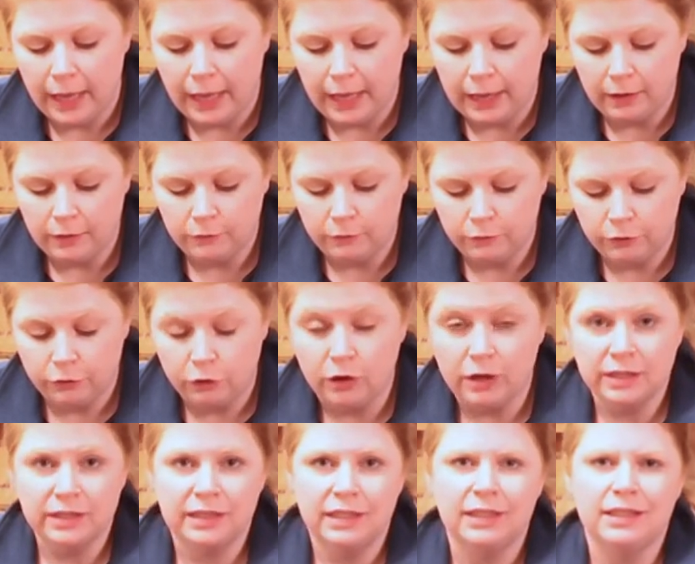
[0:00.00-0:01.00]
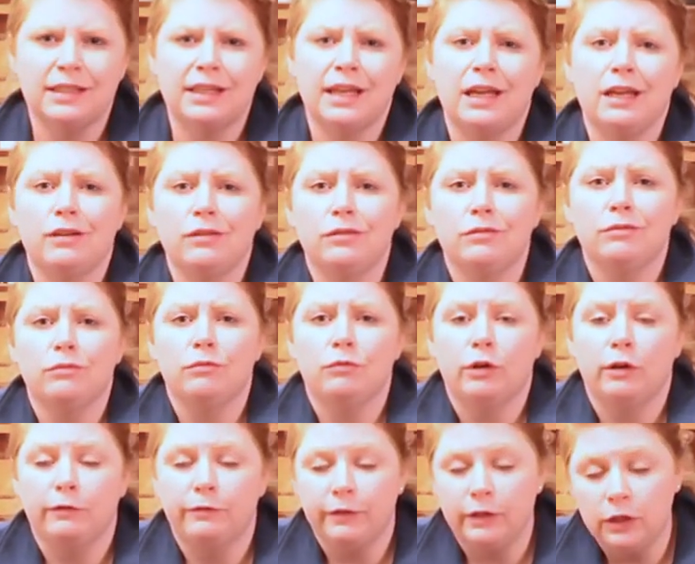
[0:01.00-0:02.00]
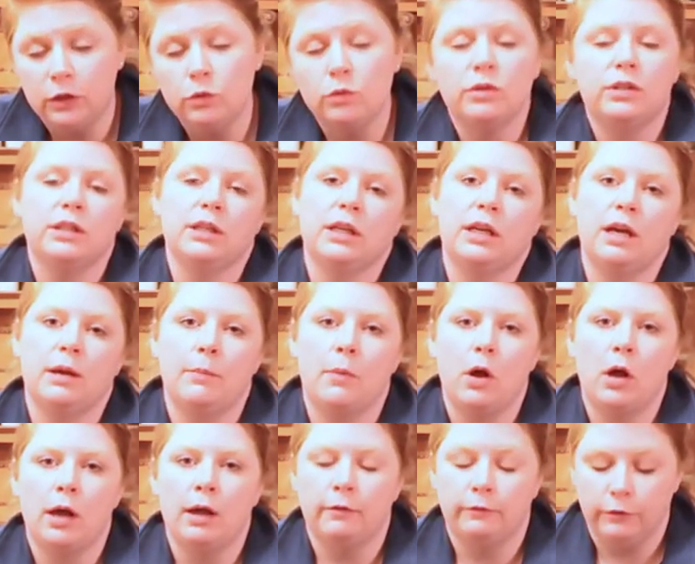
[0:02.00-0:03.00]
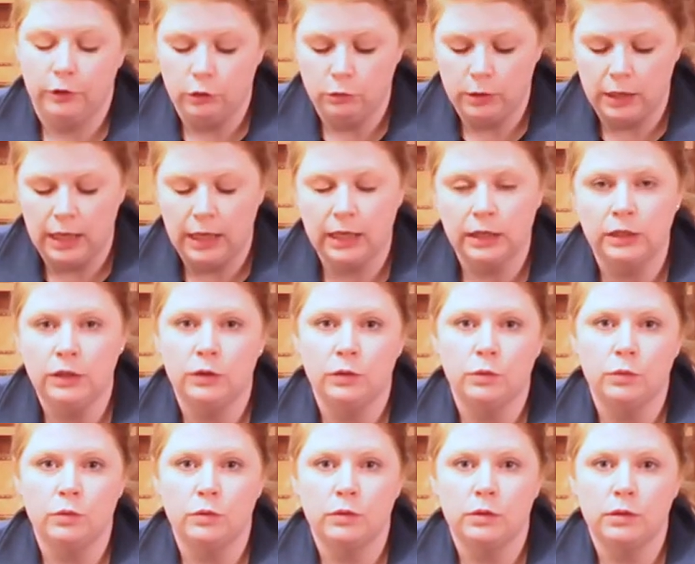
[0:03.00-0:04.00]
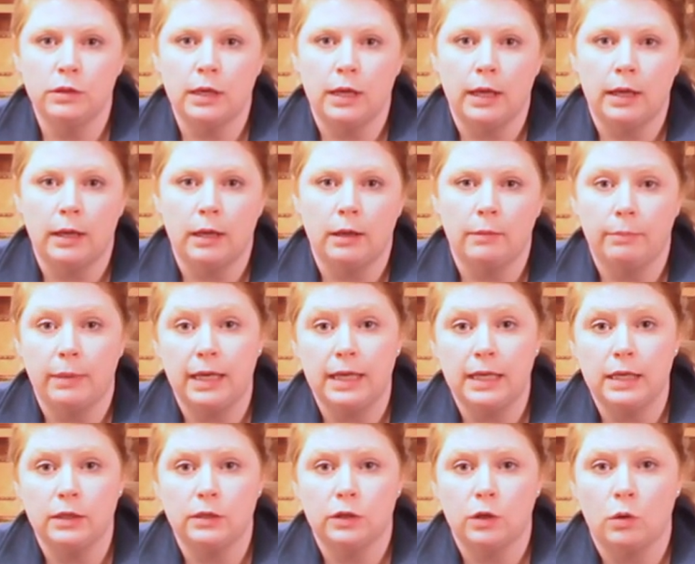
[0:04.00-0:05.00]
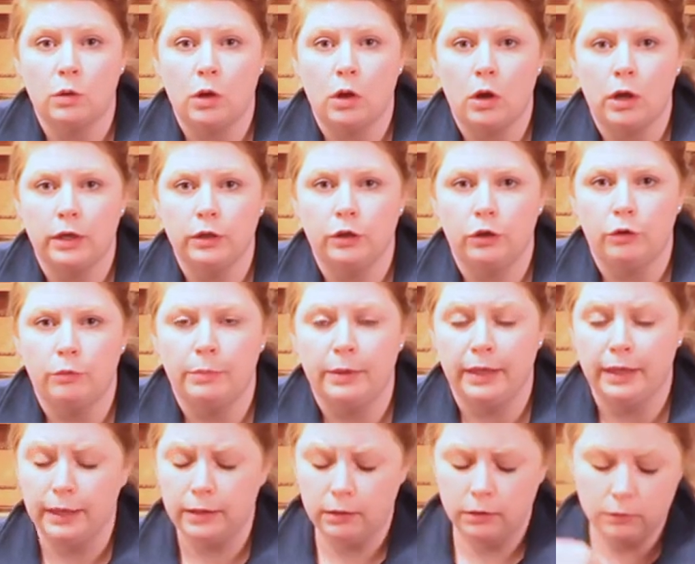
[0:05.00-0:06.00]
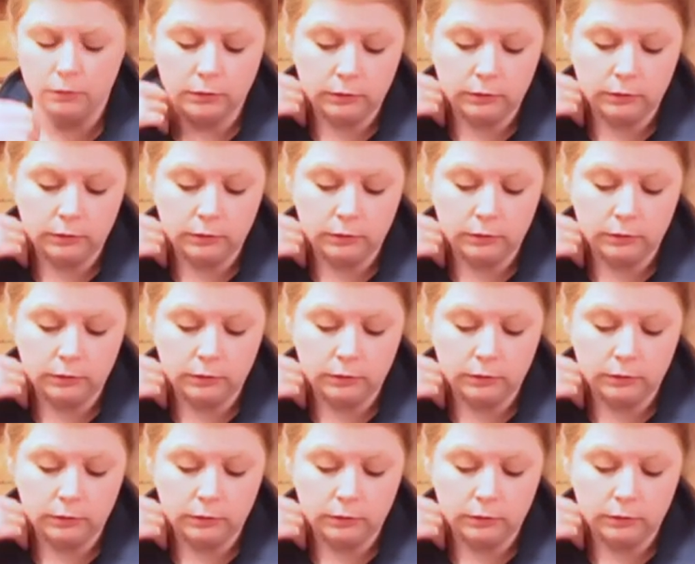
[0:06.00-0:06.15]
have crusties that refuse to come off, you can use uh, baking soda on your bit.